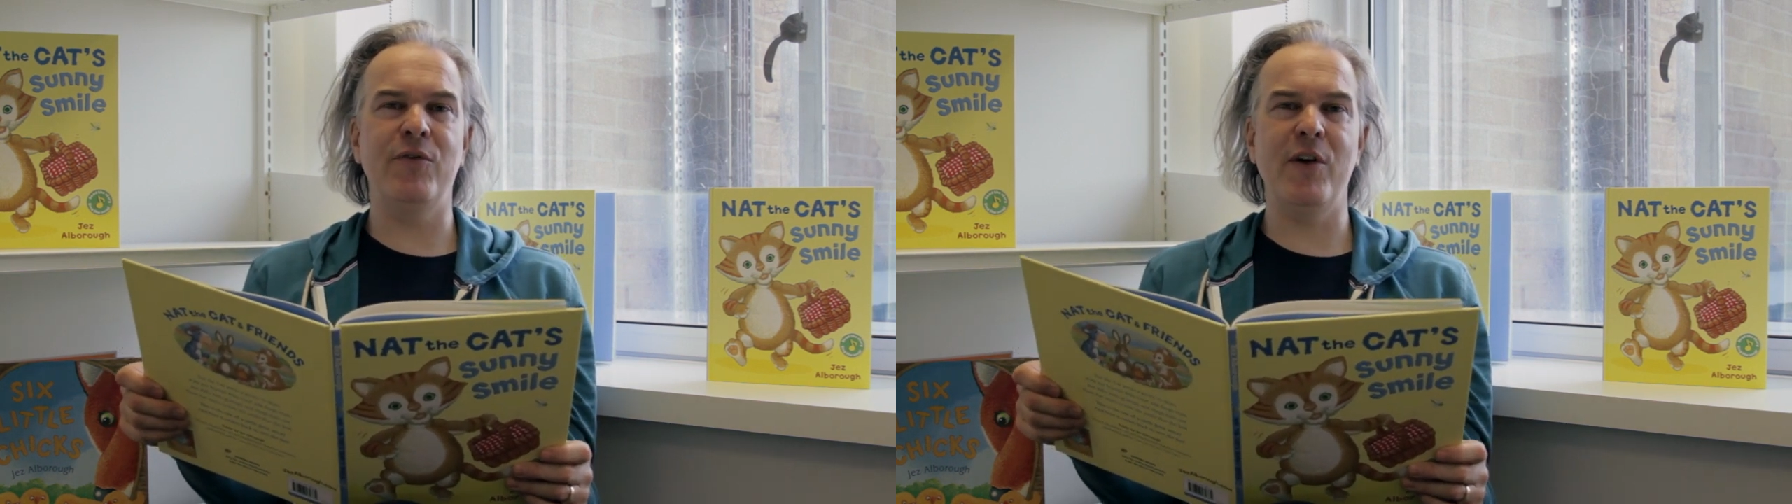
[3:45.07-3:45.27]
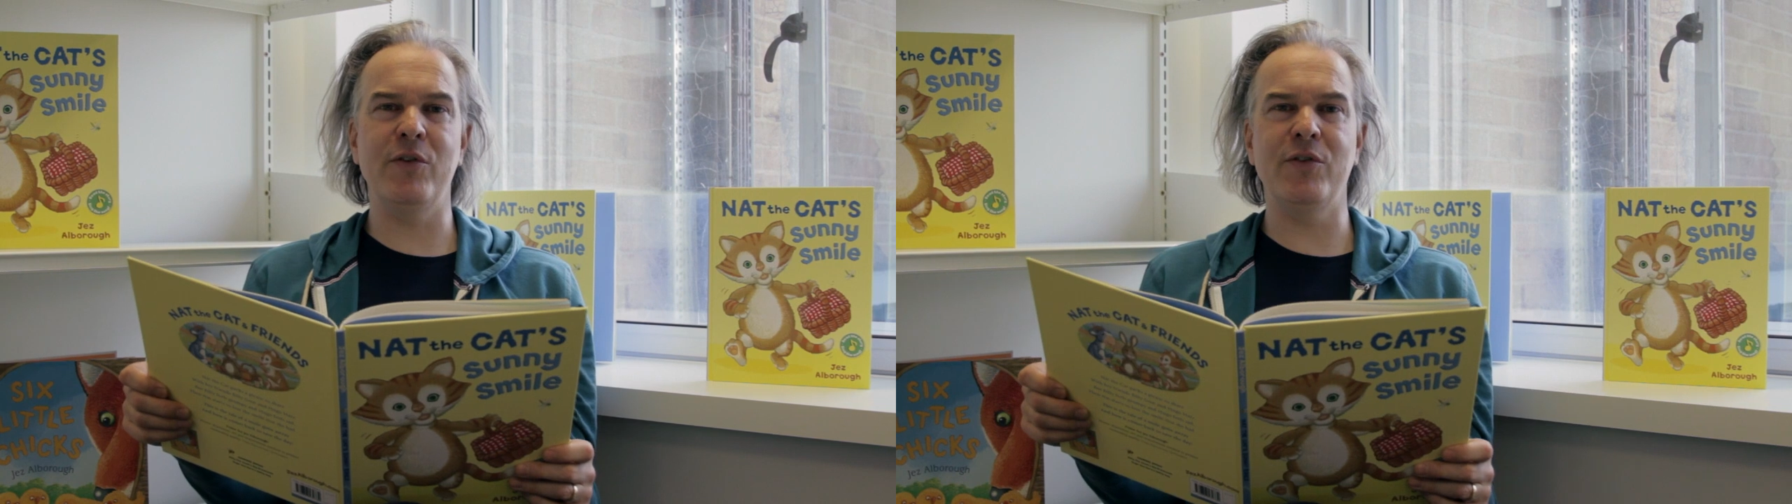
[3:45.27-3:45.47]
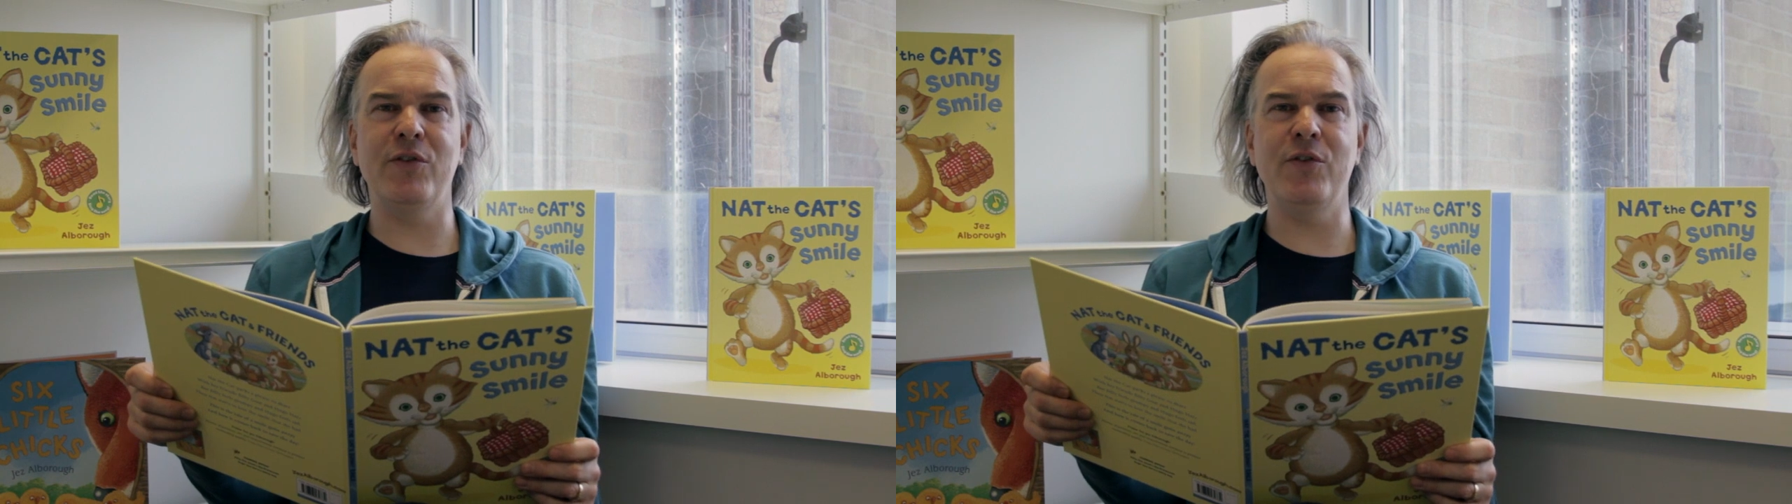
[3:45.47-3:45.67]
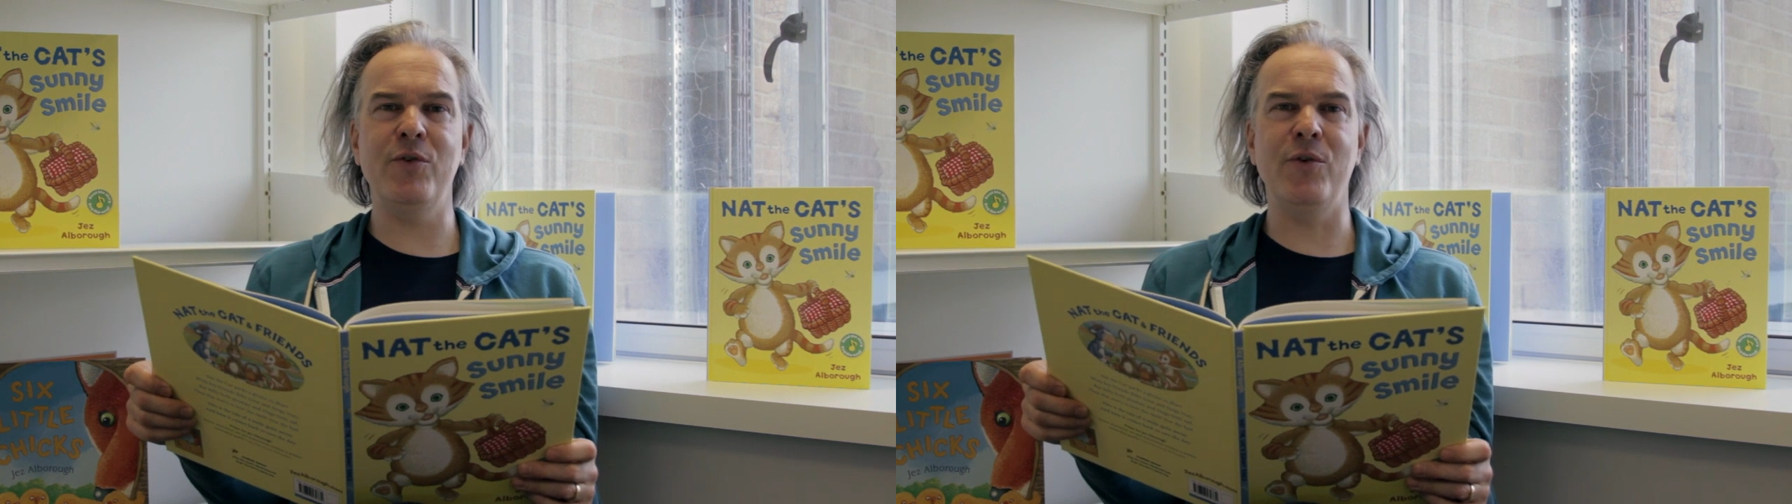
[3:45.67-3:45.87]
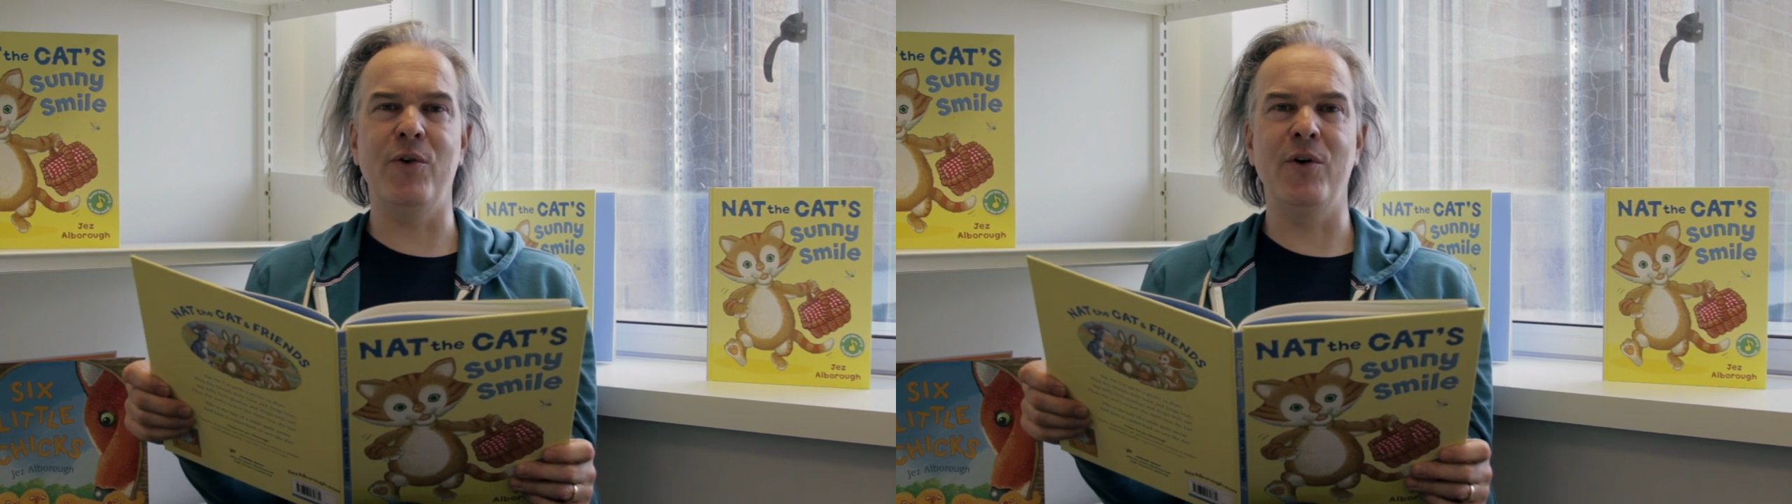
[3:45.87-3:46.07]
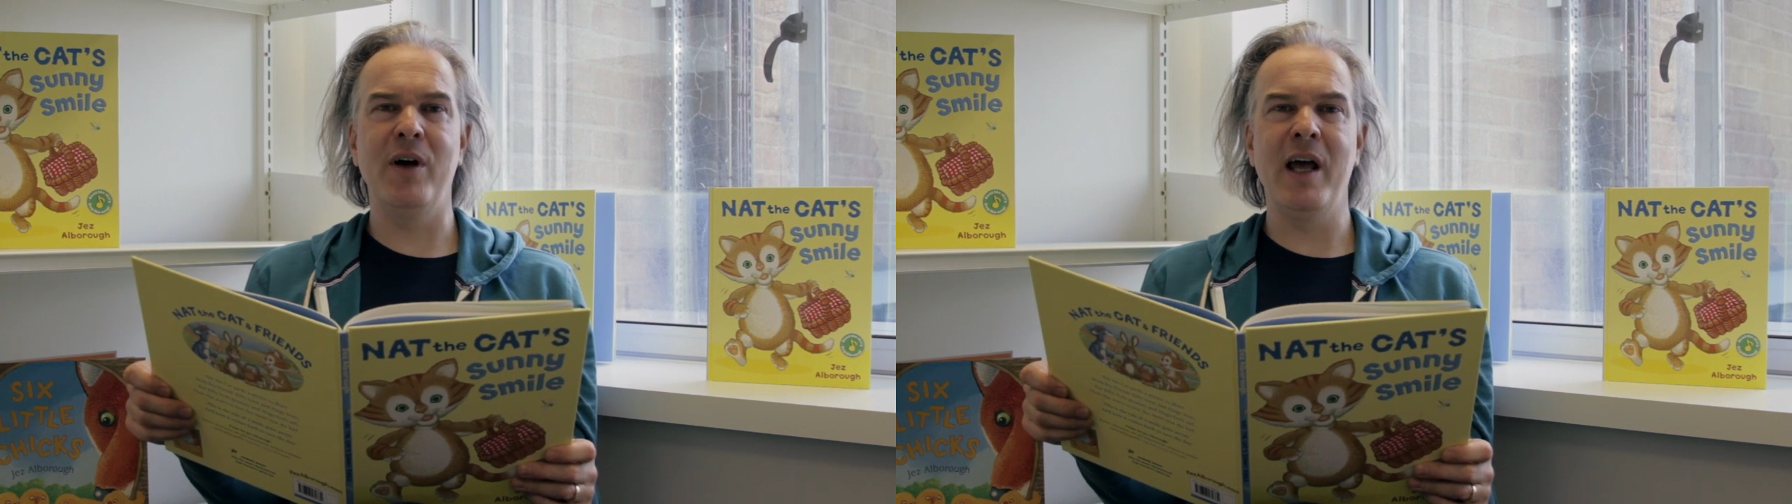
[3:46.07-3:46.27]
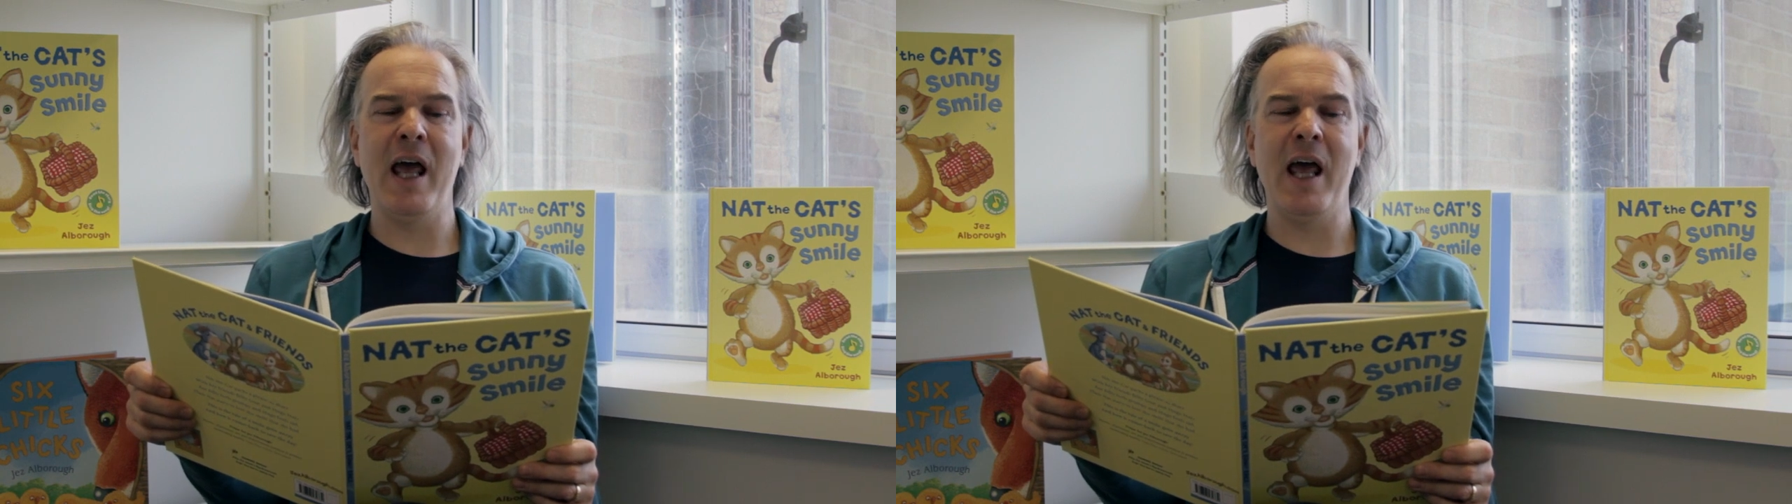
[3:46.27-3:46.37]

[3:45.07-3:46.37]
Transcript: felt sore,